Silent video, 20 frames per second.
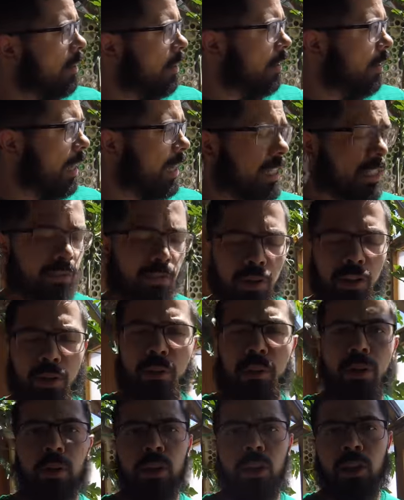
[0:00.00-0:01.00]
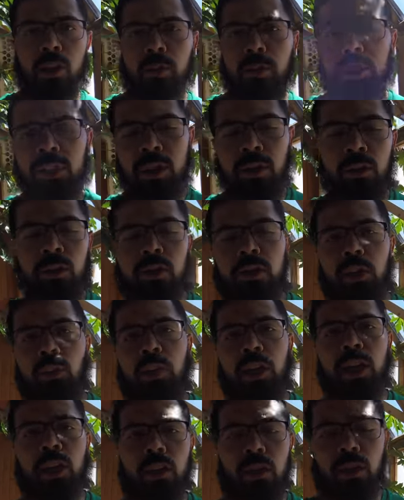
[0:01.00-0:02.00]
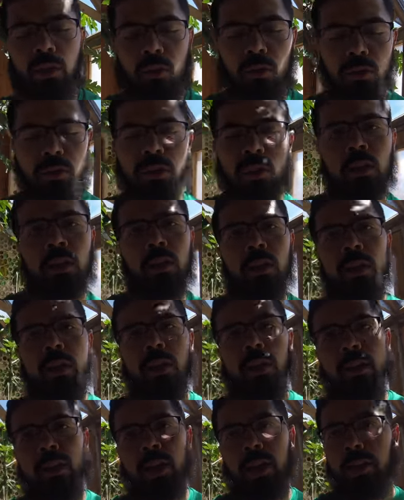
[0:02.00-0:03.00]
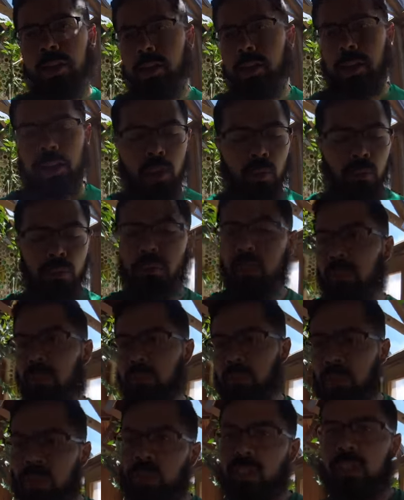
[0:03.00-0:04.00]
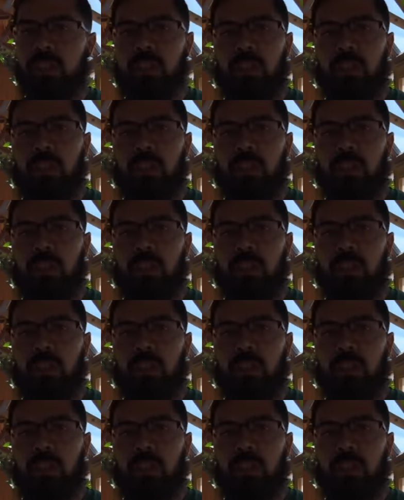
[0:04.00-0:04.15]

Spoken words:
lots of other materials that we can use and to help build these